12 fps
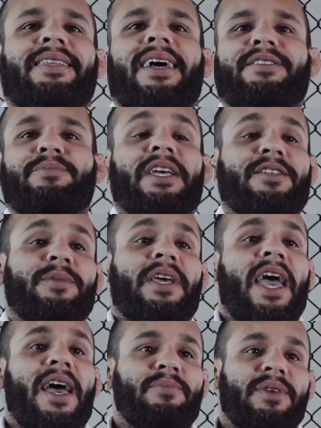that makes me
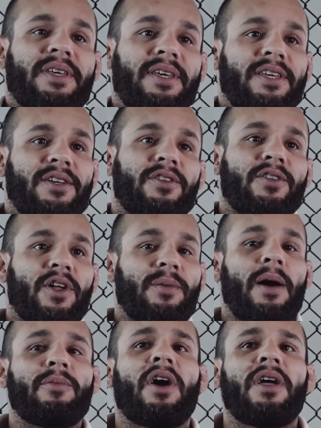happy. You know what I
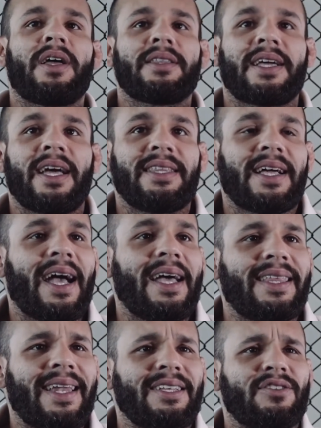mean? I'm not the kind of guy
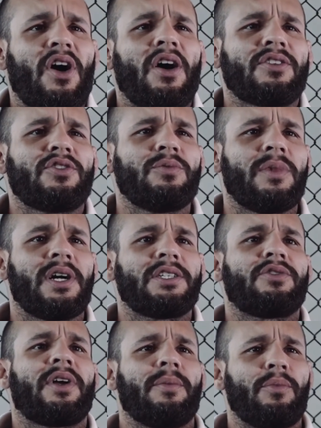that I talk too
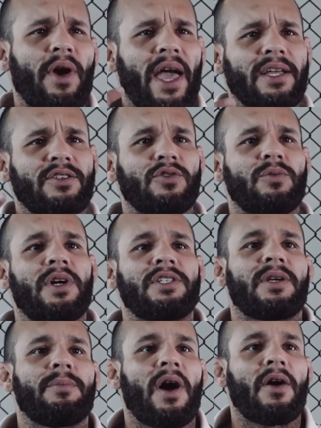much or I brag too
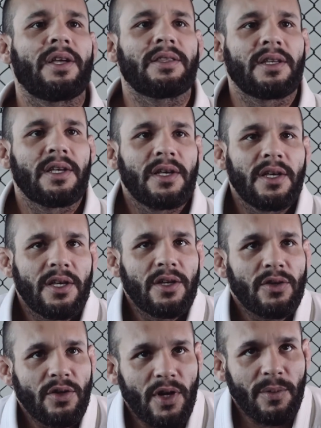much about it.
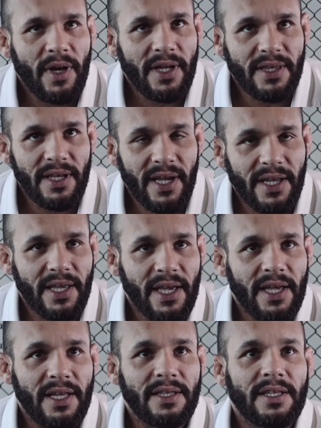You know what I mean? I think I
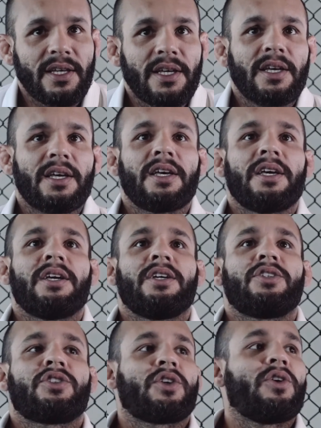can
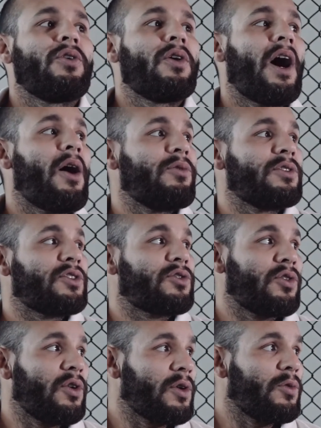show how
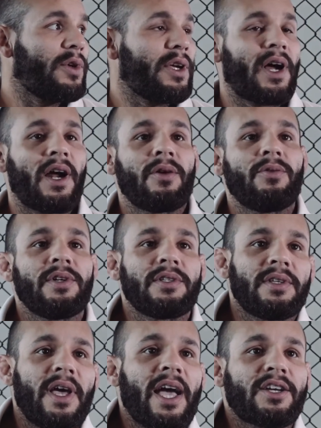strong we are with
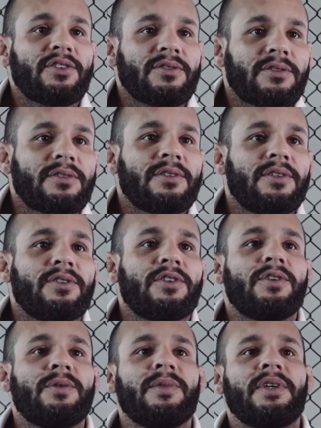actions, you know
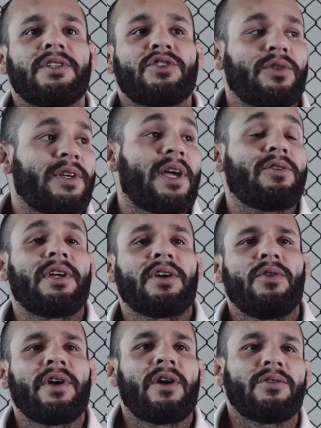what I mean? Showing out there,
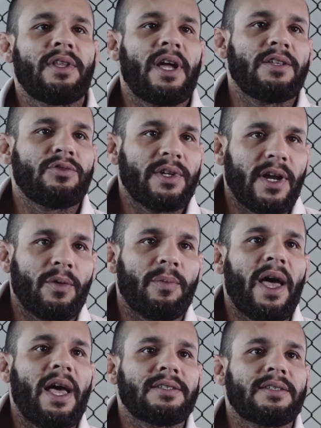going out there, doing our
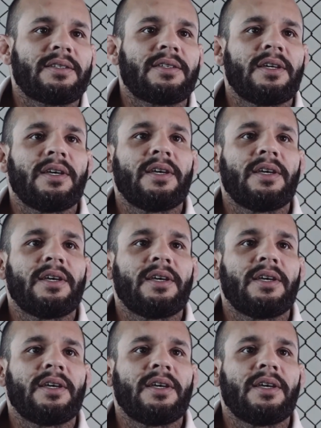best,